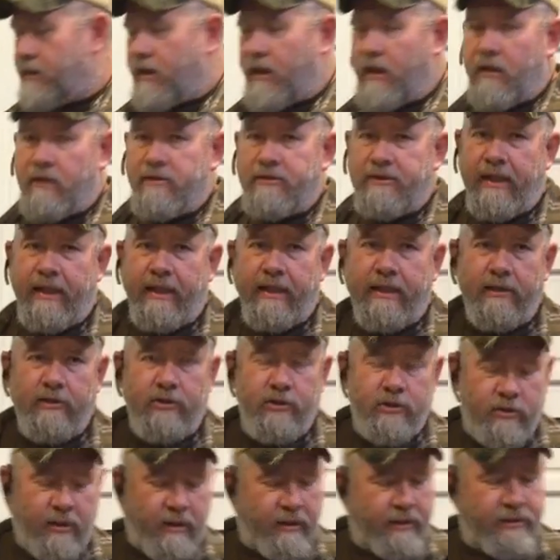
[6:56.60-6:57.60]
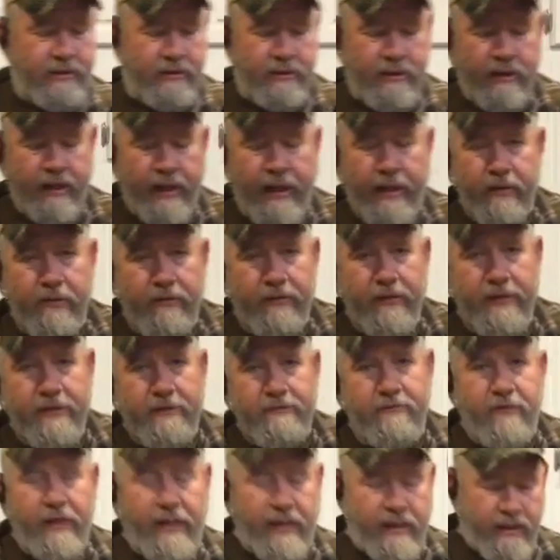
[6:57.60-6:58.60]
called deconstruction, not on
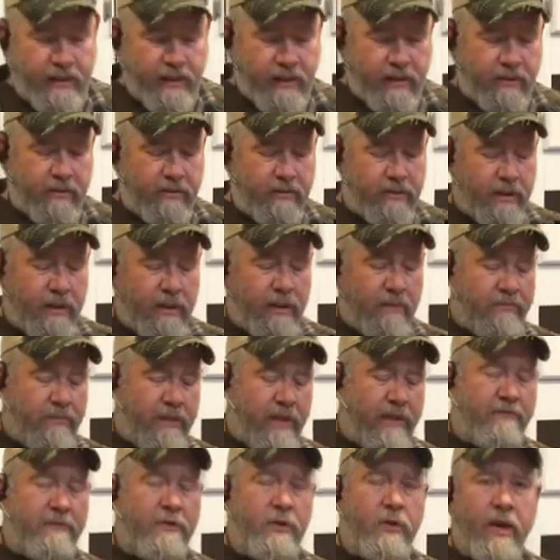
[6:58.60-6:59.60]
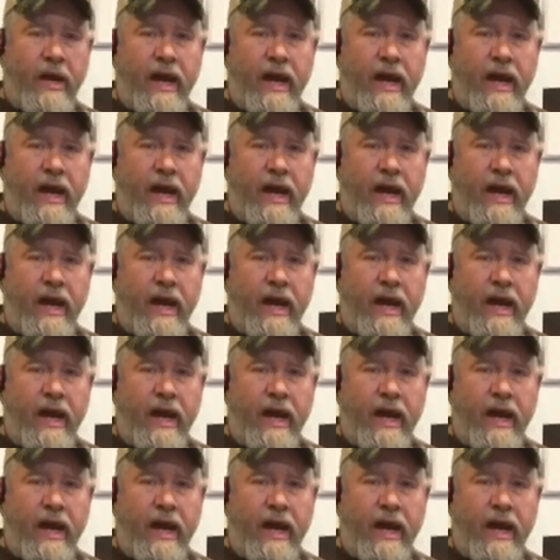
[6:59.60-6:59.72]
this video, but if you